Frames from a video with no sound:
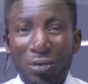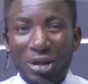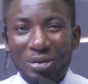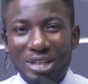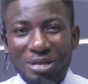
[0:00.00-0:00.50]

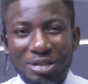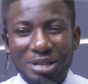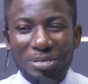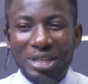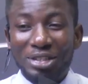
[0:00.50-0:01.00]
welcome to The
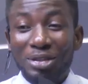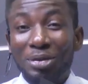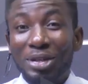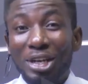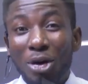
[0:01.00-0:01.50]
Big
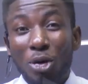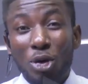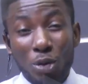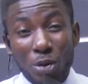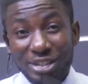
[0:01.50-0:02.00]
Story on
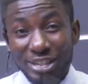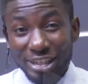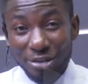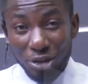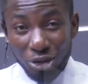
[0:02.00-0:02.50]
Quest
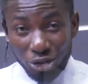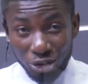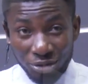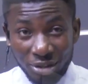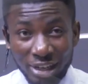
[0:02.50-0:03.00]

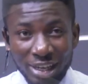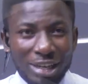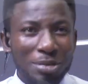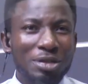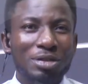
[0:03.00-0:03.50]
Television.
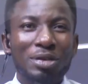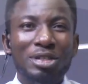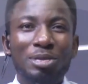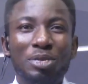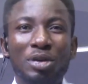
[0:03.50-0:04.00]
The Big Story
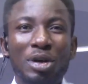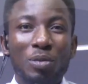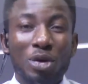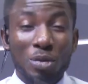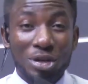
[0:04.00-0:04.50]
is a program
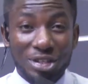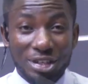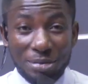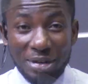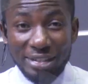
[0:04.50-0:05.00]
where we talk
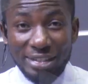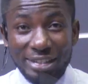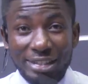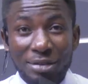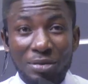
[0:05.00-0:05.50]
about
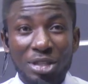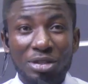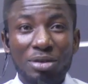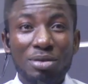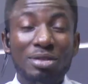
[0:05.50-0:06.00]
sensitive
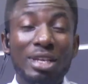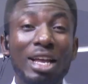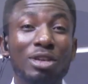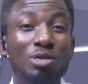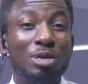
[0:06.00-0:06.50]
issues
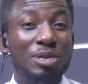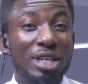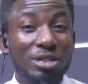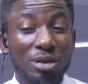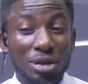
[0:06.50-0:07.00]
as we
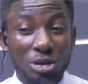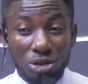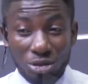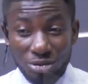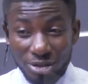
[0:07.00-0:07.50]
bring
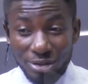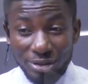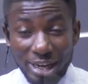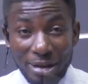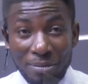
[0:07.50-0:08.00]
solutions to
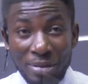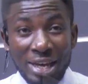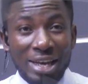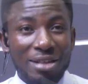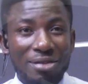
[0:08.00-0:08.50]
them.
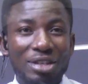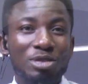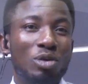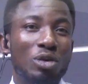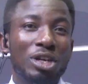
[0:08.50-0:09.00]
This
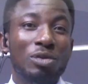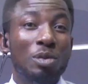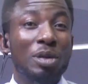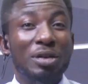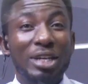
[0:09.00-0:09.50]
morning, we'll
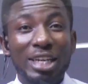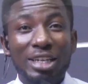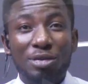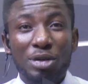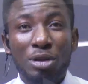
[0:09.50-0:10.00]
be looking at
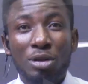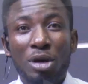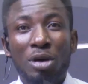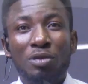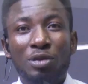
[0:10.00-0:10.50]
the
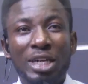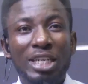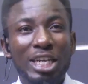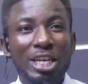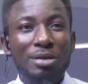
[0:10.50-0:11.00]
role of trade
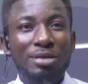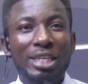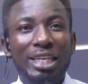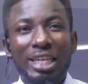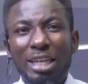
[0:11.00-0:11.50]
unions
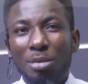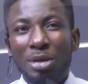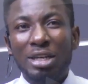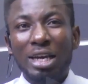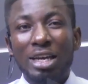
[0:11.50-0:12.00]
in
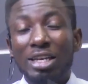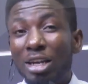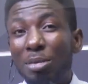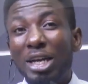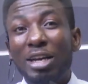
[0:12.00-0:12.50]

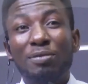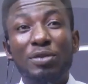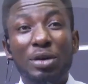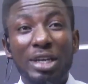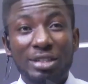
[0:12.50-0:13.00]
economic
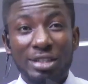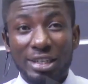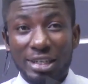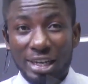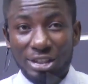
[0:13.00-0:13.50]
advocacy
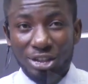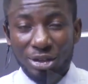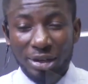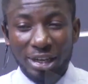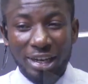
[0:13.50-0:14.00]
in
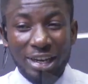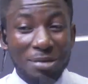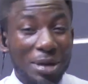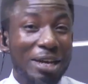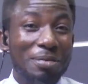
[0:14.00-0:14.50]
Nigeria.
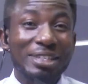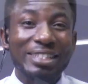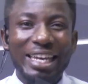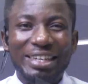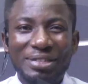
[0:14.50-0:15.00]
My name is
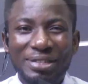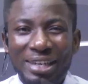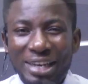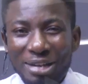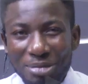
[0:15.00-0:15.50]
Silas
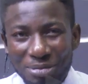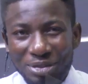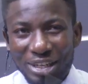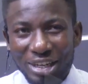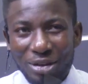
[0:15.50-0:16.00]

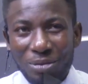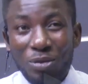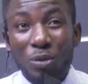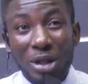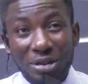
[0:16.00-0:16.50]
Mchadam.
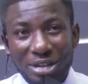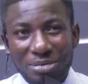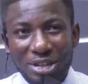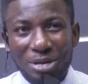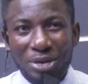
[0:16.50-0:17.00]
Welcome
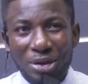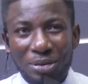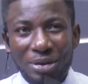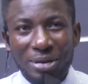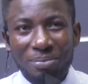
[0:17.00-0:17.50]
to the
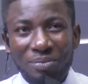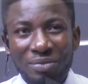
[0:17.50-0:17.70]
program.